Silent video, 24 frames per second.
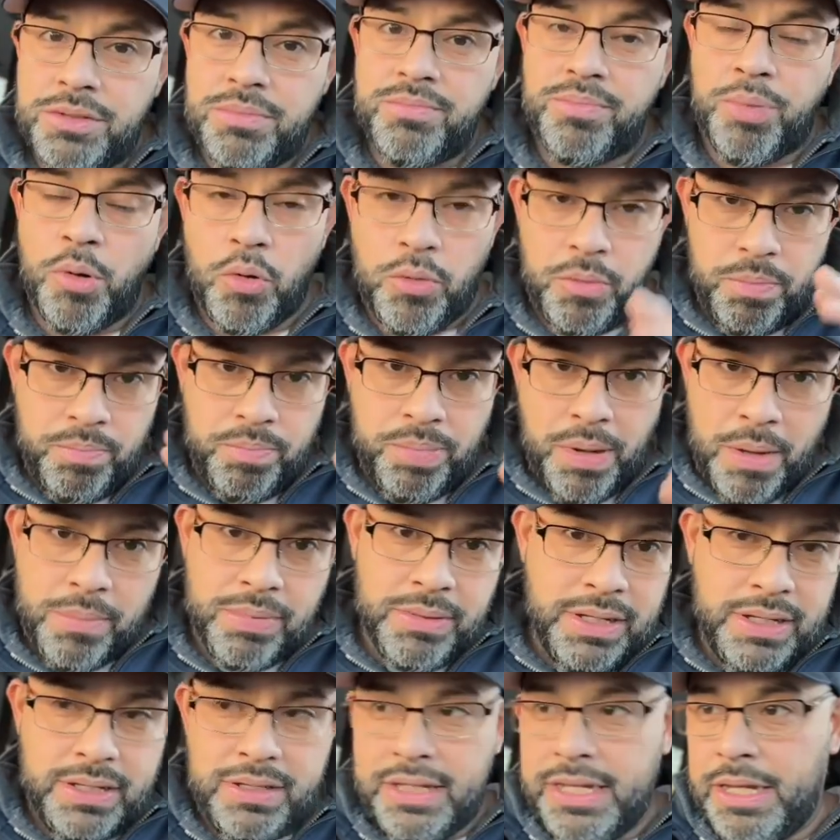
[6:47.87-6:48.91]
both
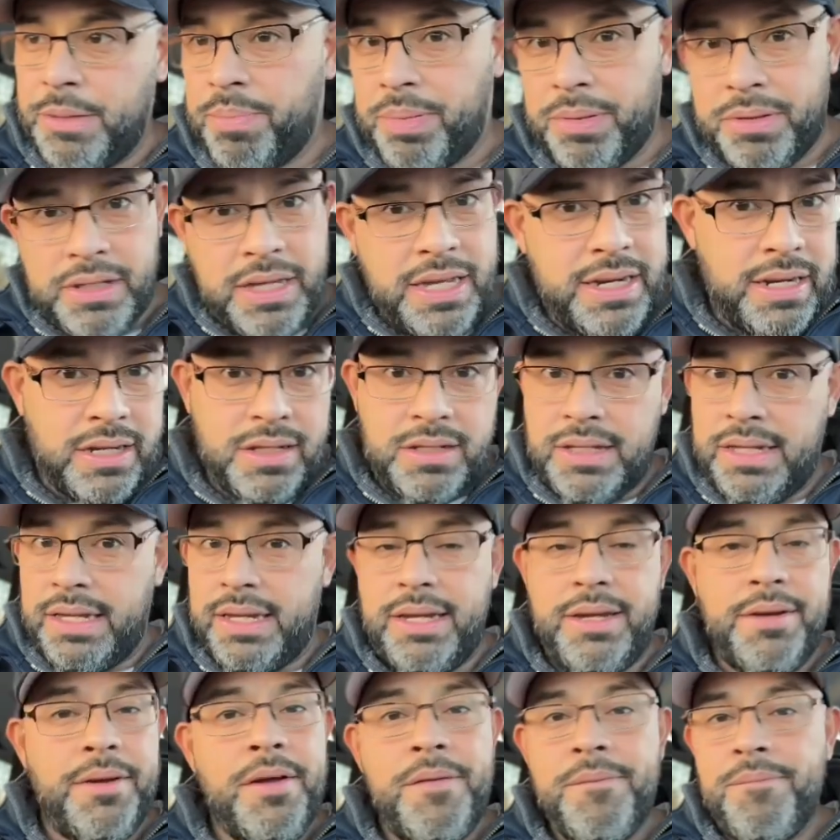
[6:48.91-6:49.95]
publicly,
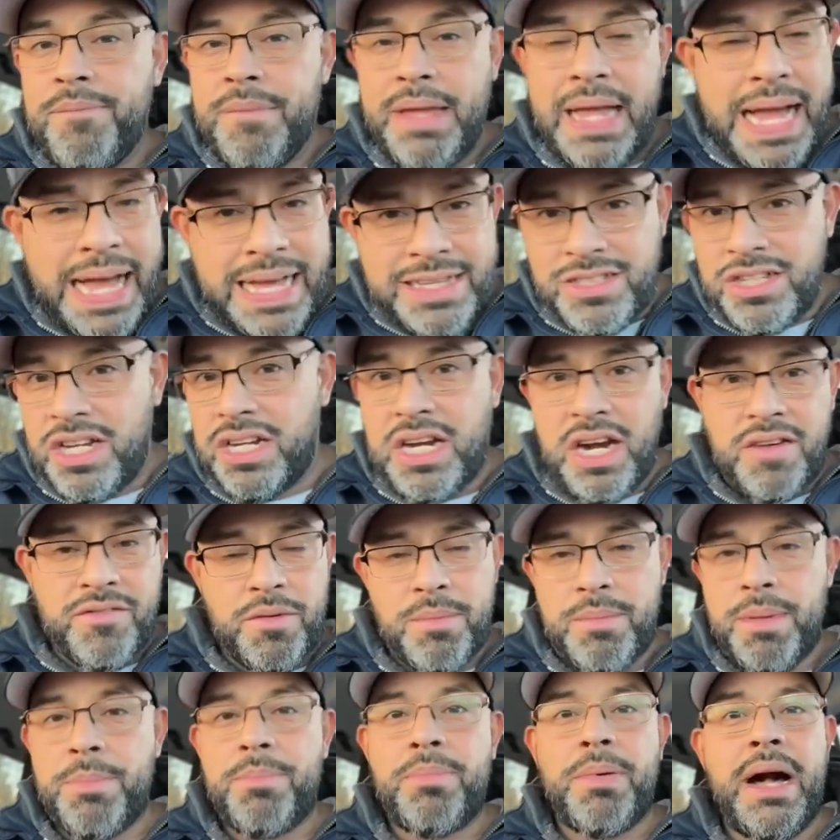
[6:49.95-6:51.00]
politically, as a
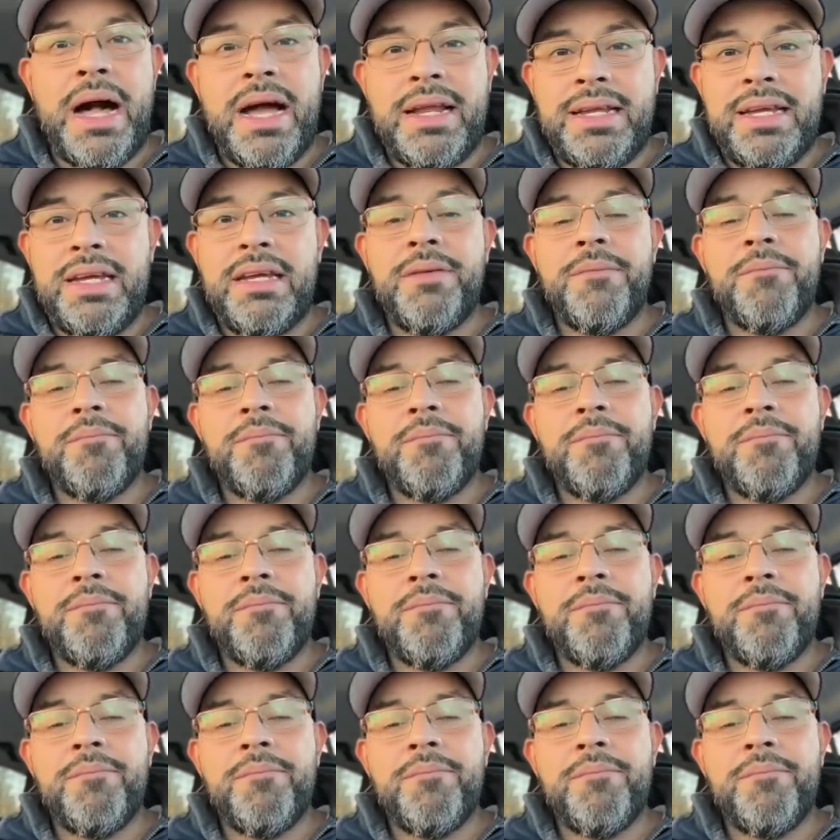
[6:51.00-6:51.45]
government body.